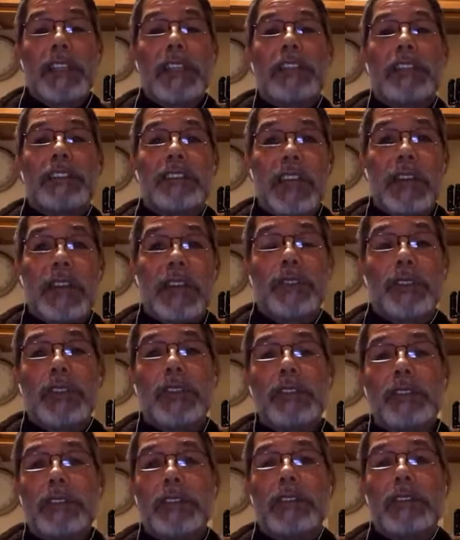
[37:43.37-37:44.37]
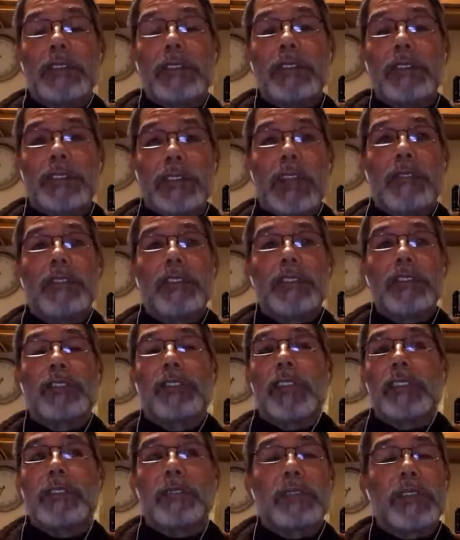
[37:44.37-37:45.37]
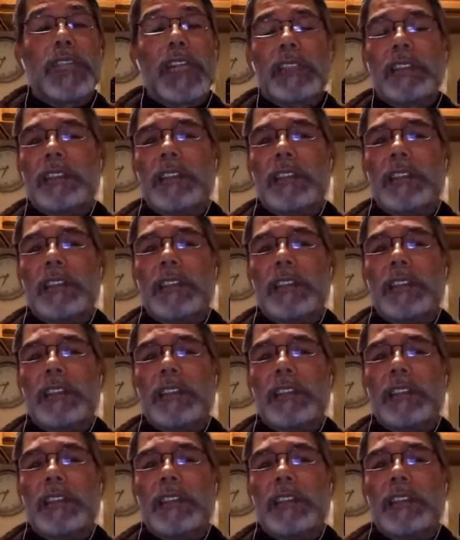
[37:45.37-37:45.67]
several instructors were like,